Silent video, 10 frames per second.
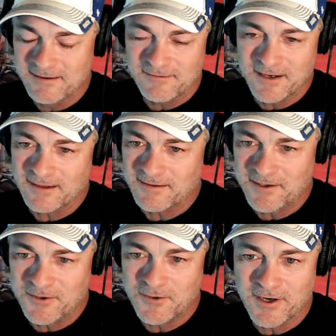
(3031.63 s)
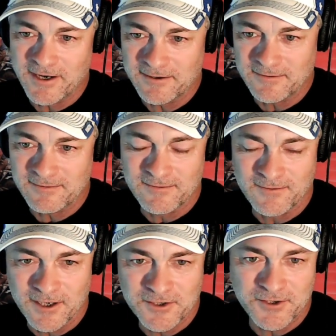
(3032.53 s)
You've got the Ukraine
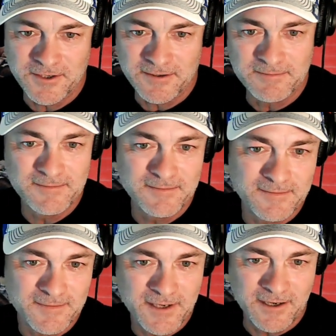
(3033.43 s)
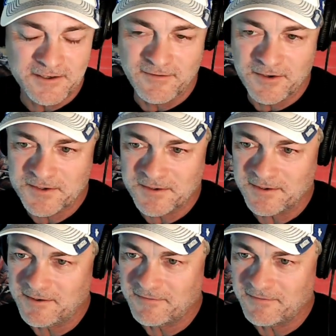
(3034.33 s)
Russia controversy.